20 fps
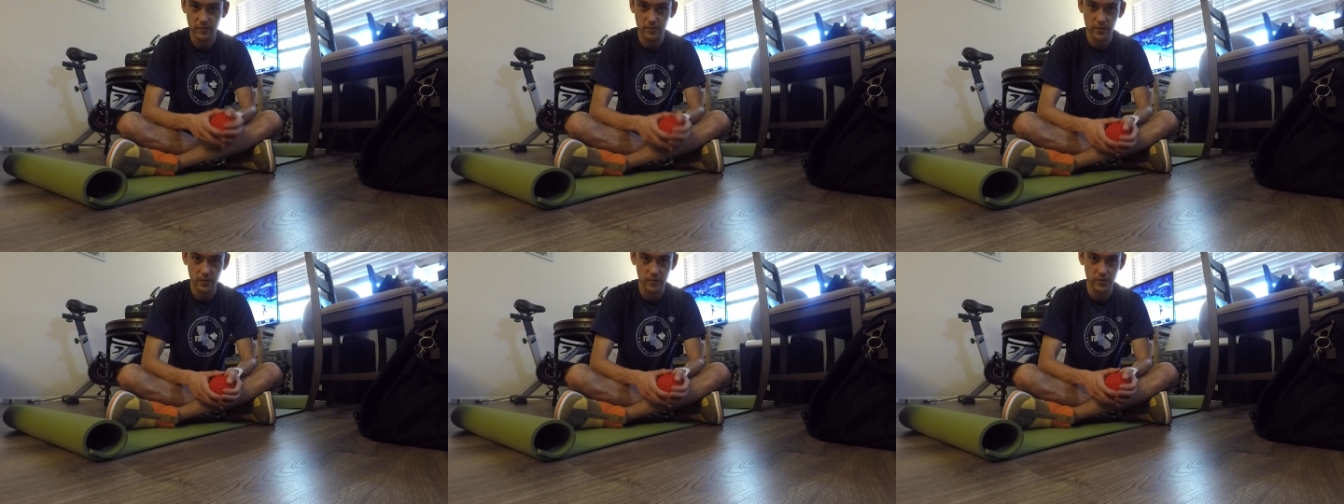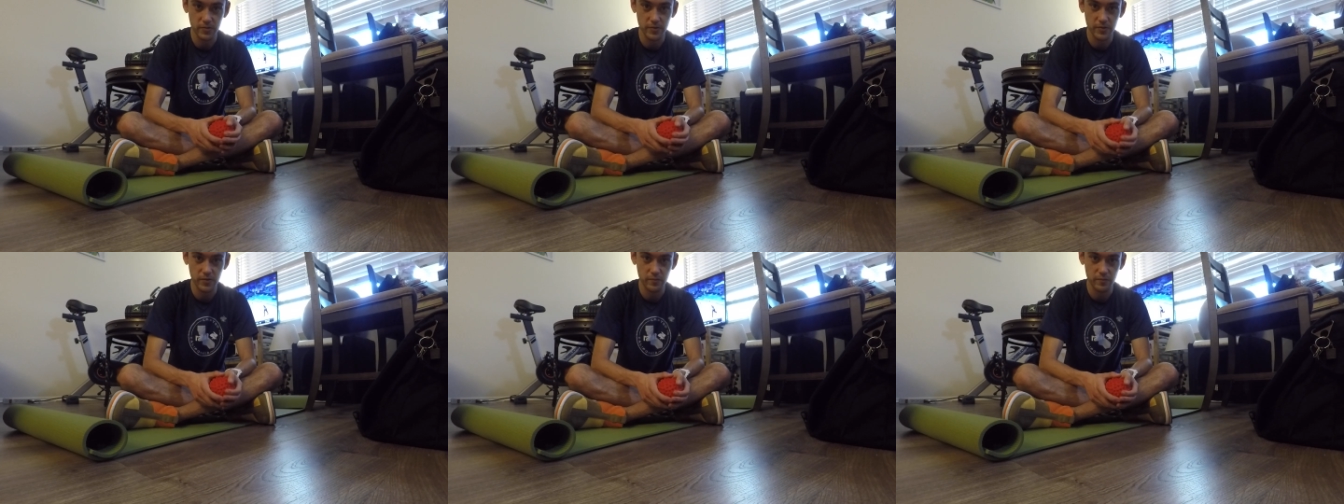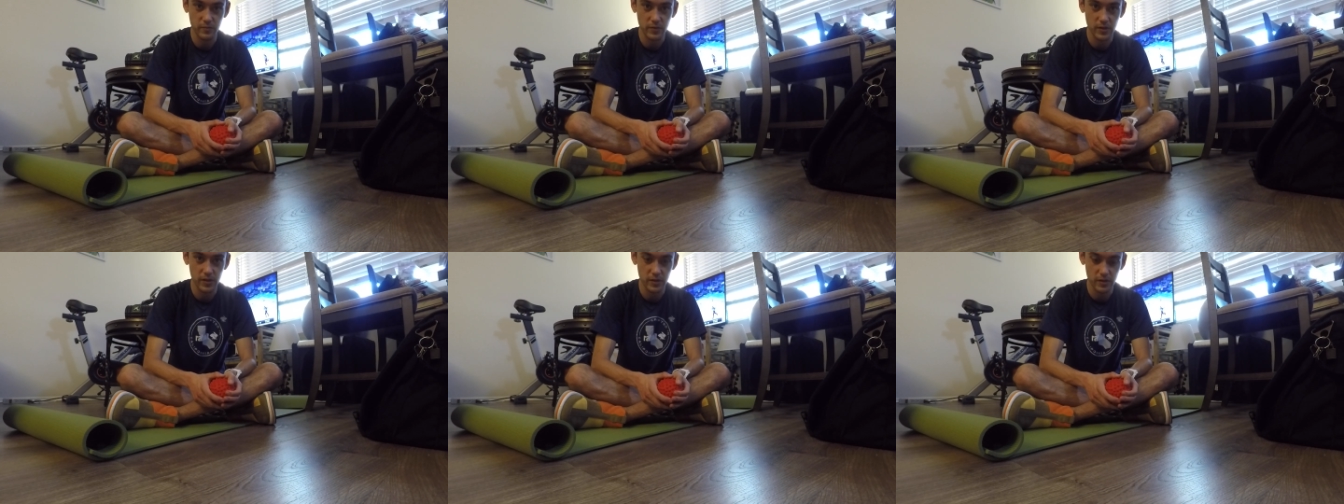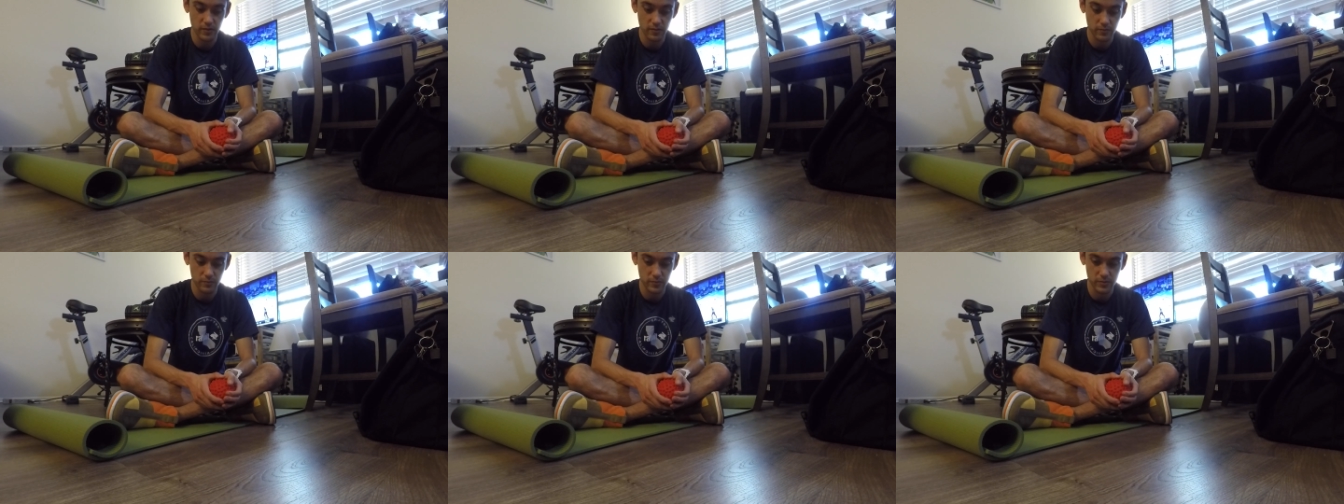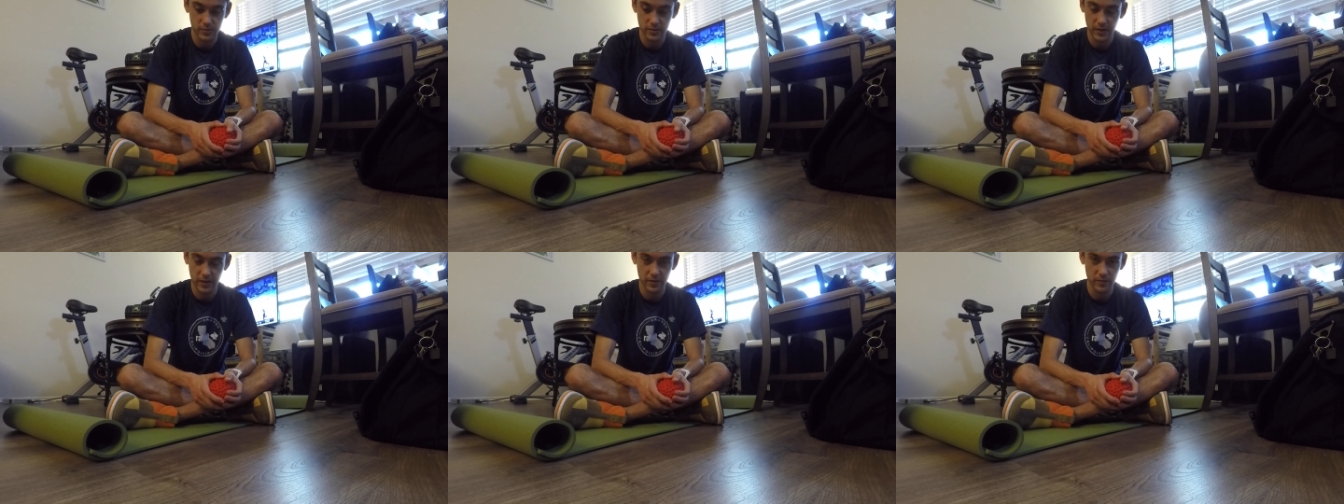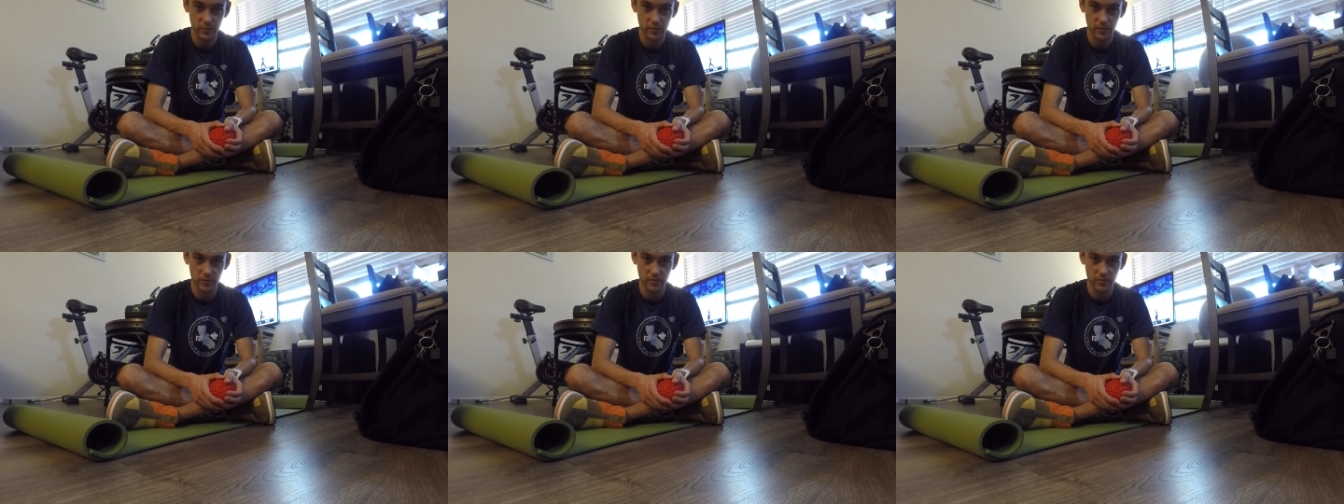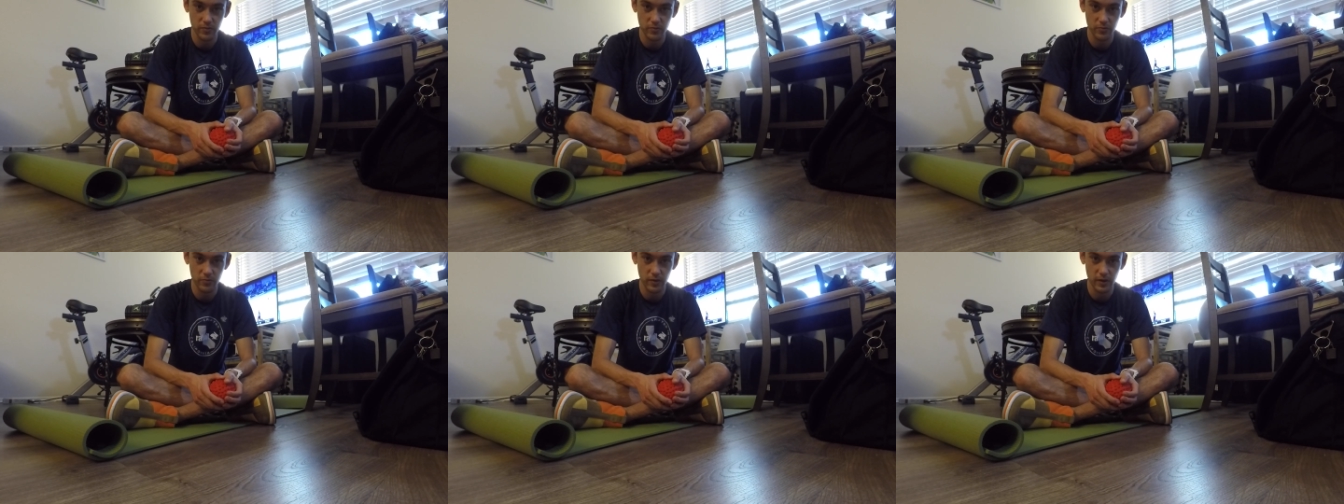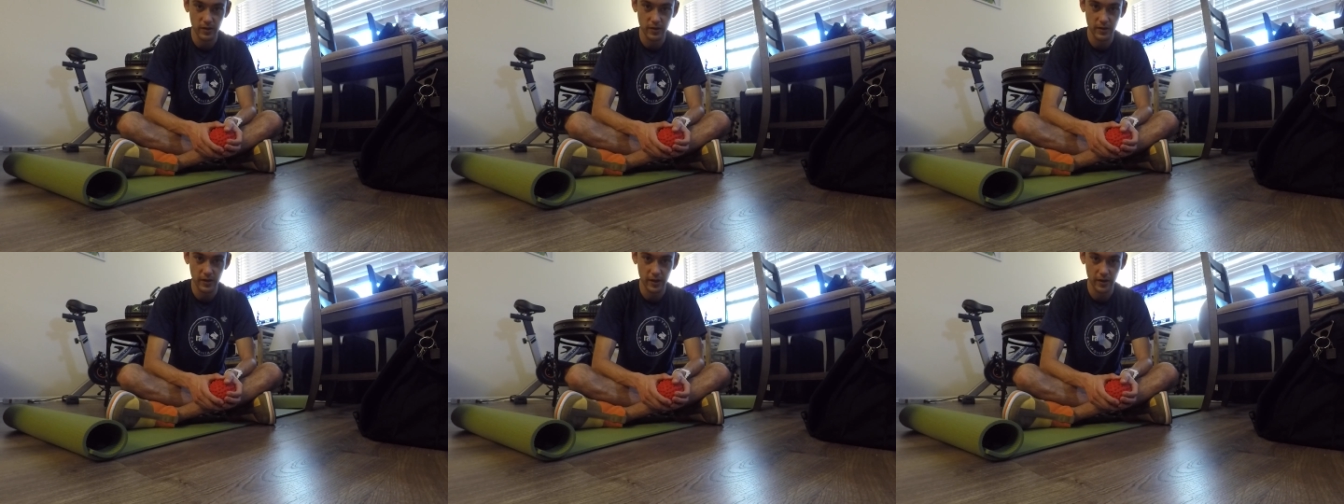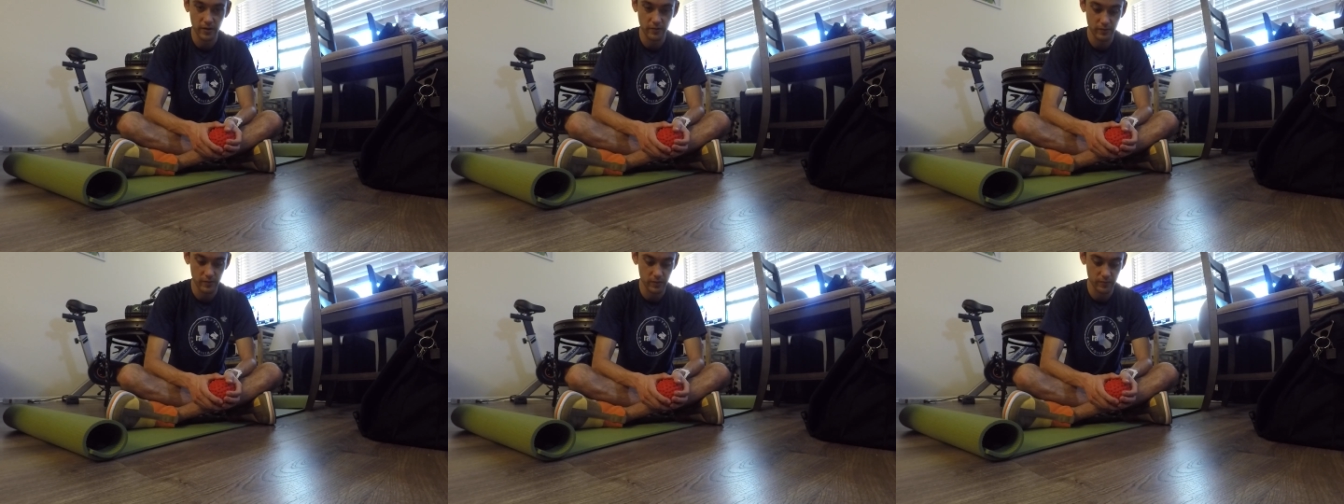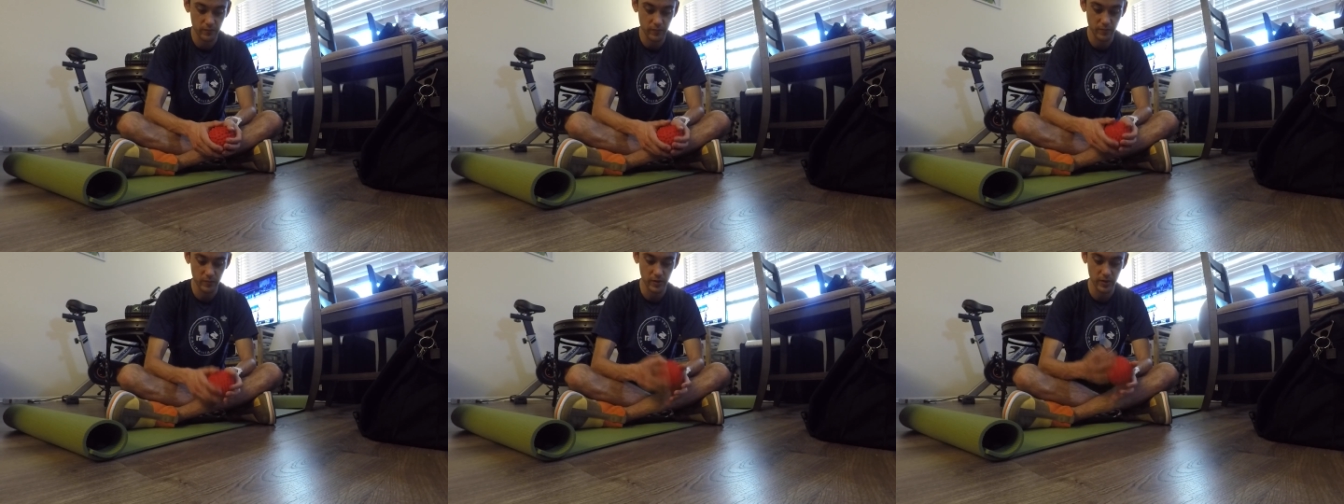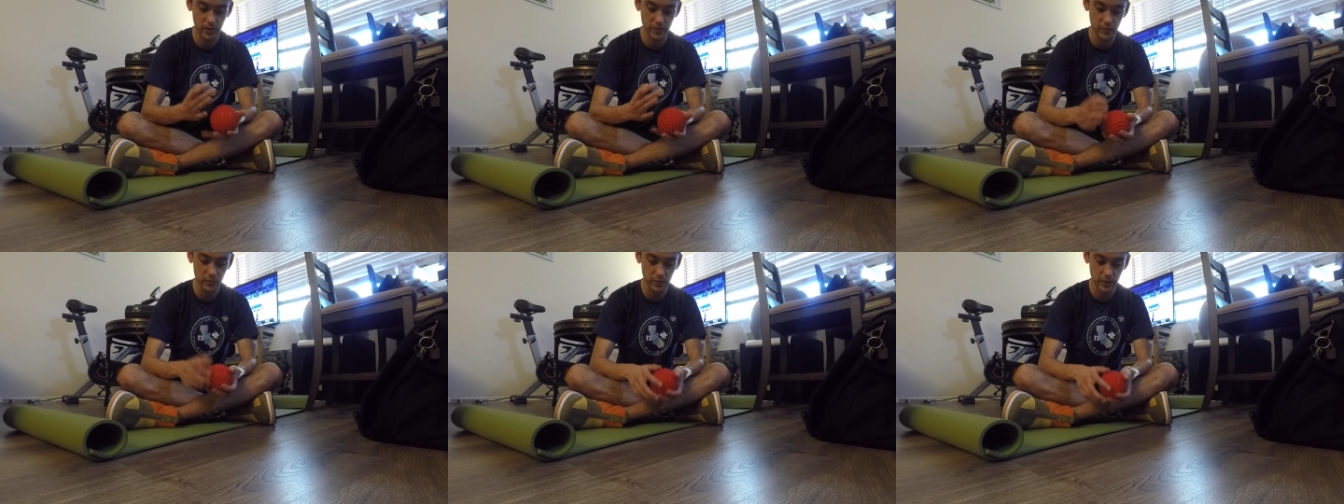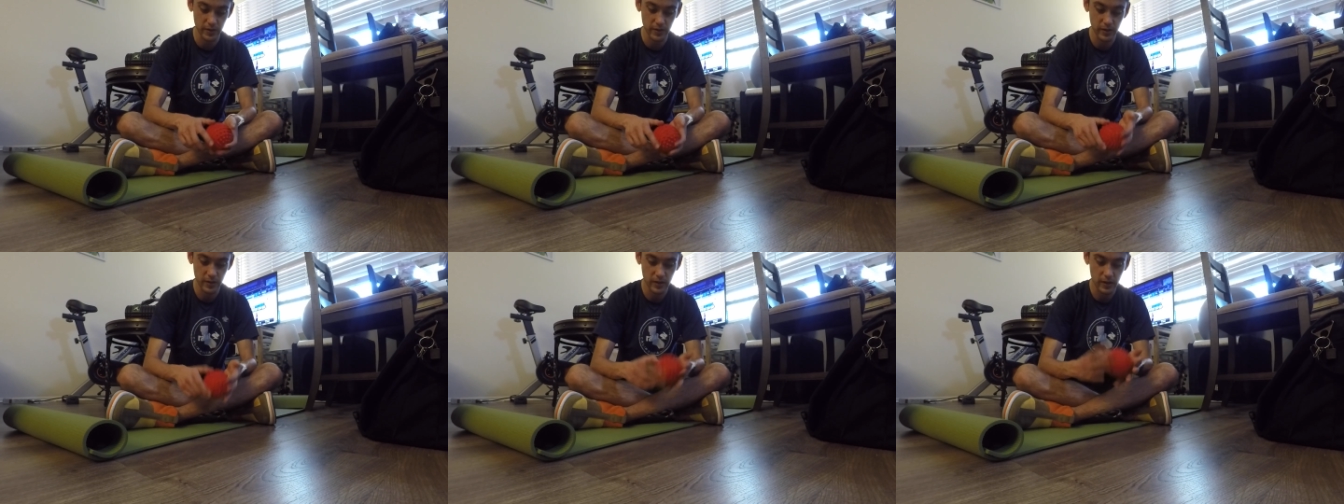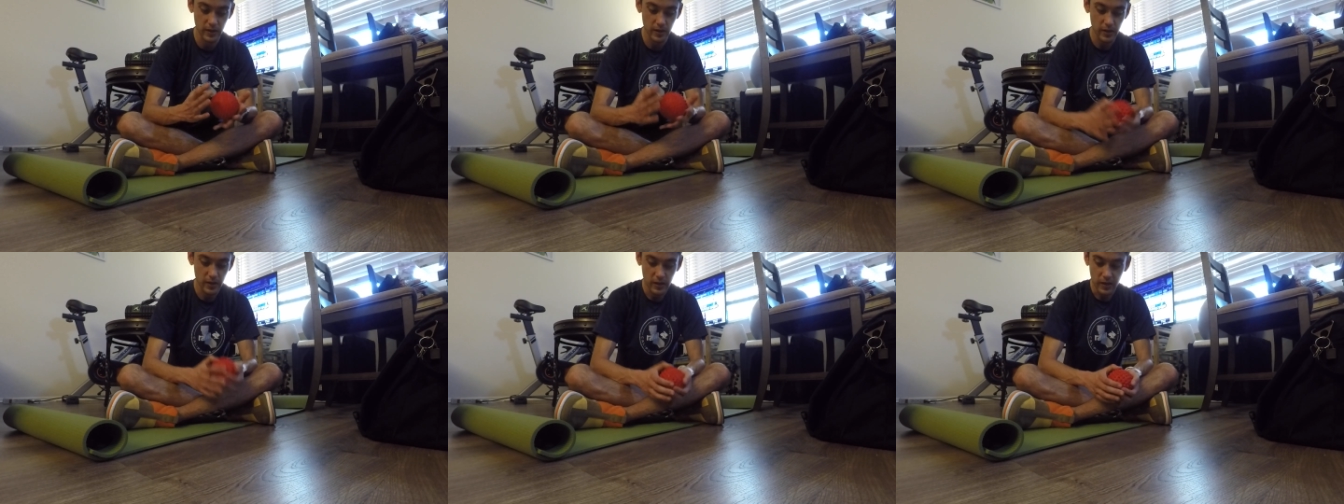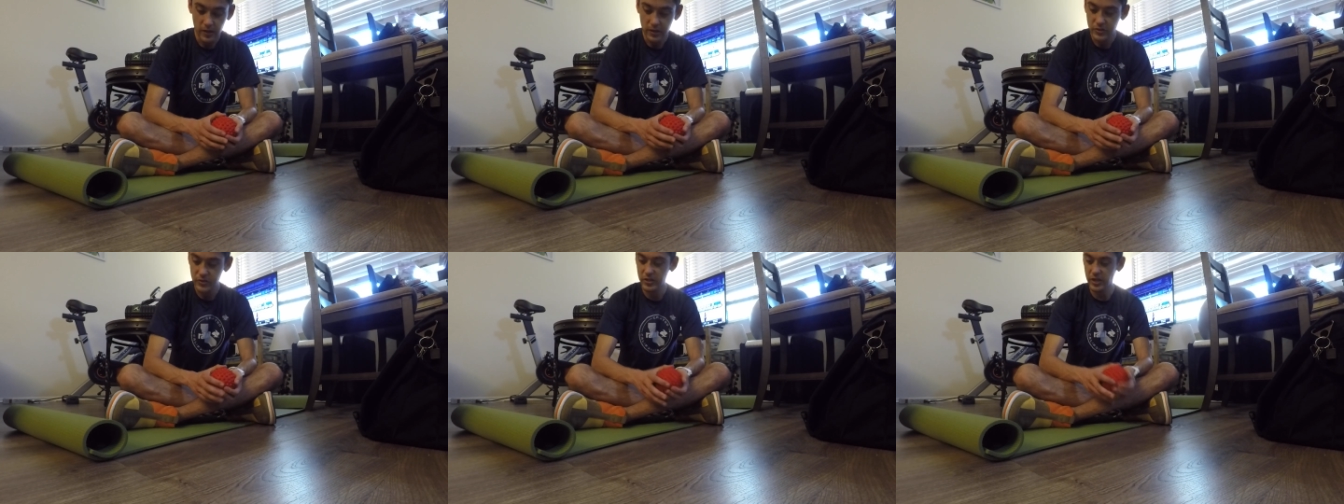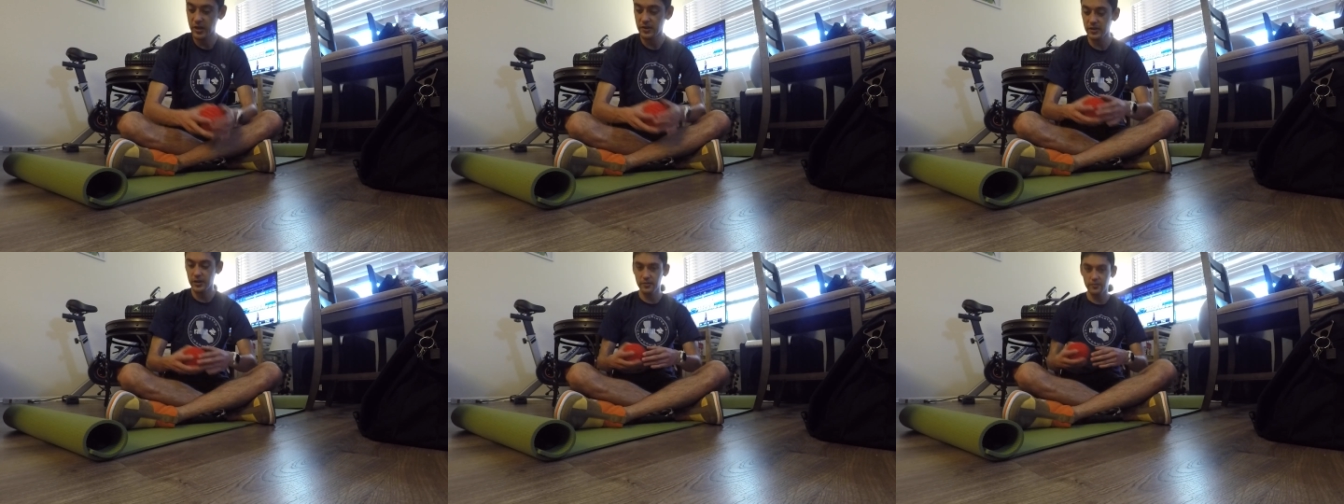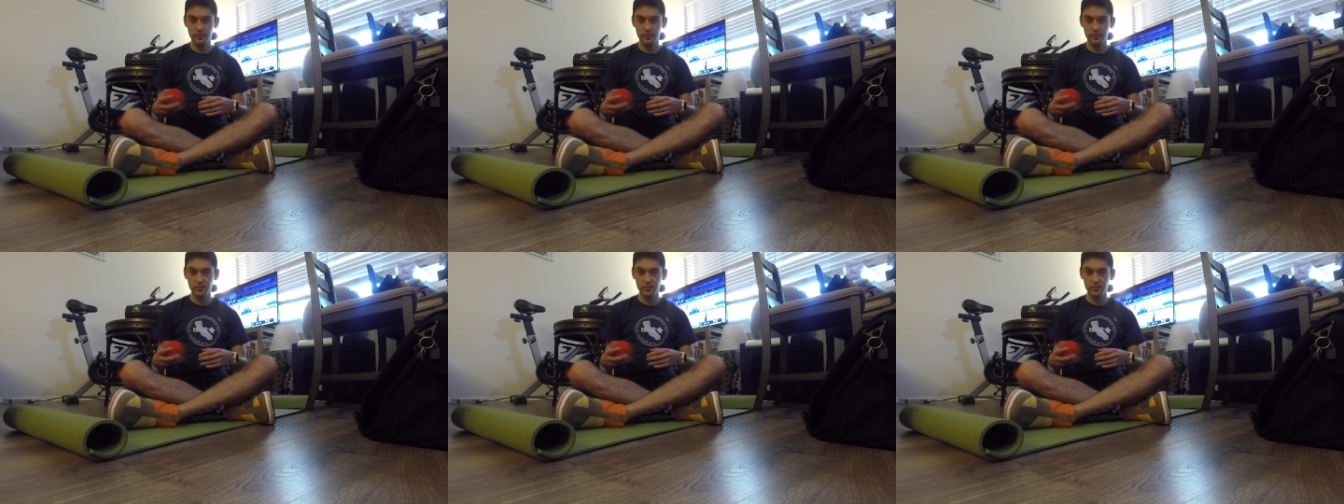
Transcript: and the gluteus medius, which tend to be the two that get aggravated for me a little bit. Shout out